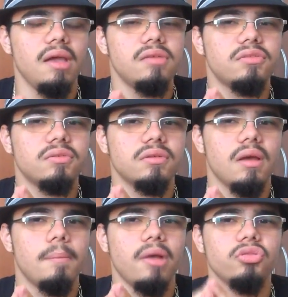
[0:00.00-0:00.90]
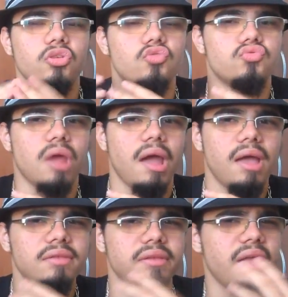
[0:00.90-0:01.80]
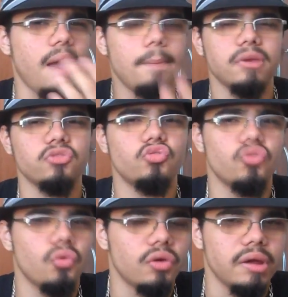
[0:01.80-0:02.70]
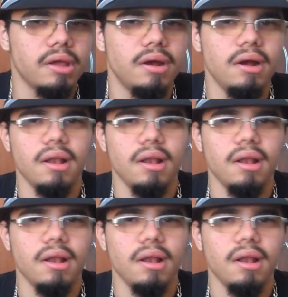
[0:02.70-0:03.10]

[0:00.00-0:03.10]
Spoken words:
It's about the grand and epic story.